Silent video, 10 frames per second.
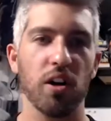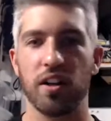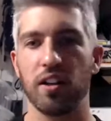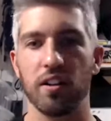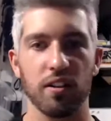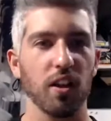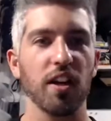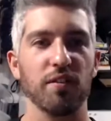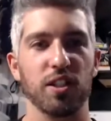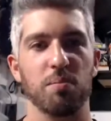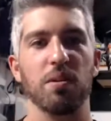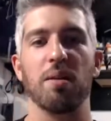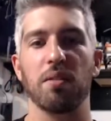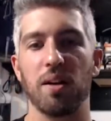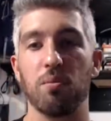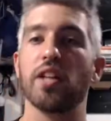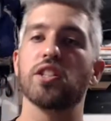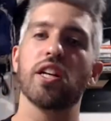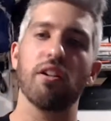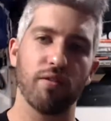and life just became a lot more
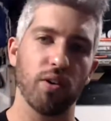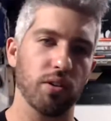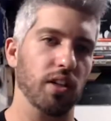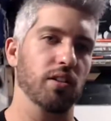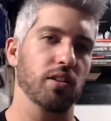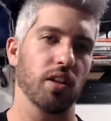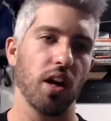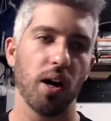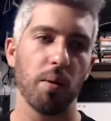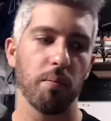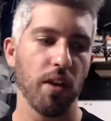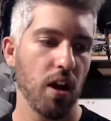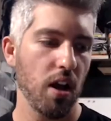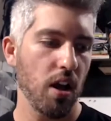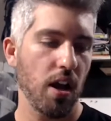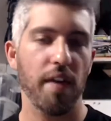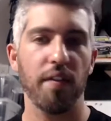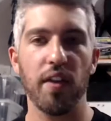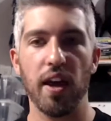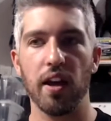engineering focused.
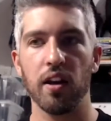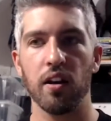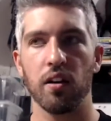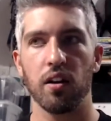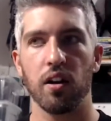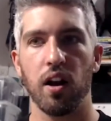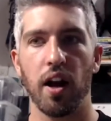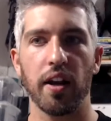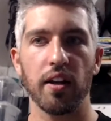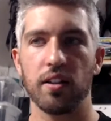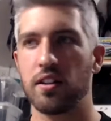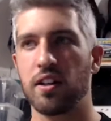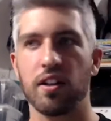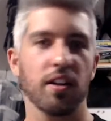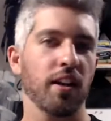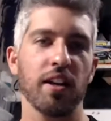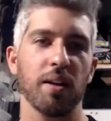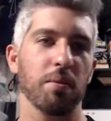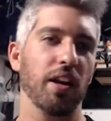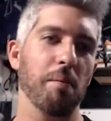And then I ended
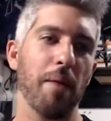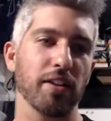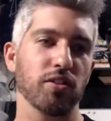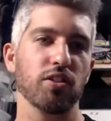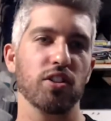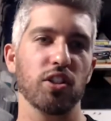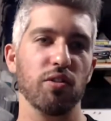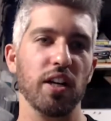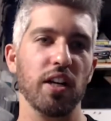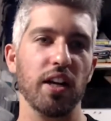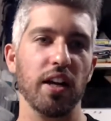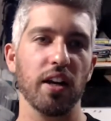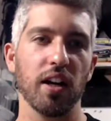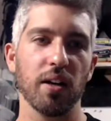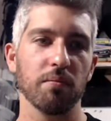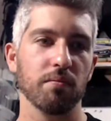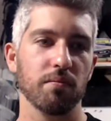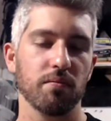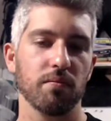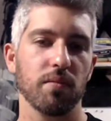up getting a master's degree in
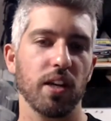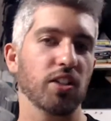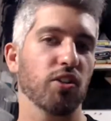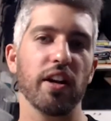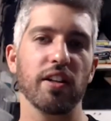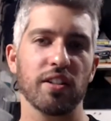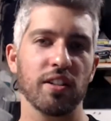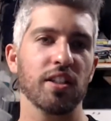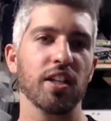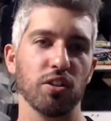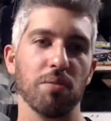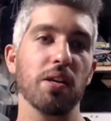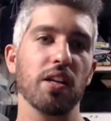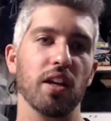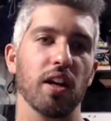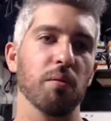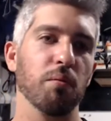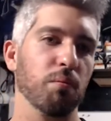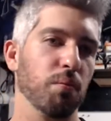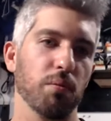integrated digital media,
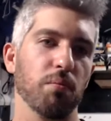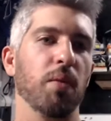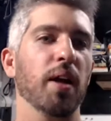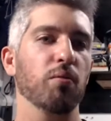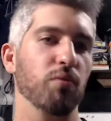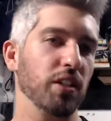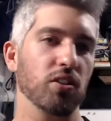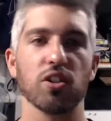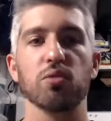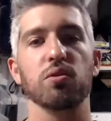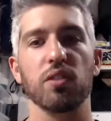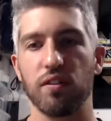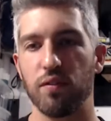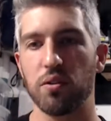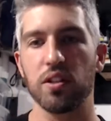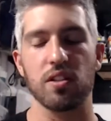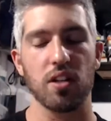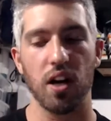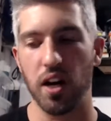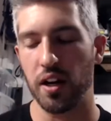but my research was really focused
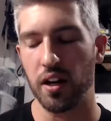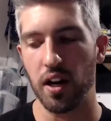on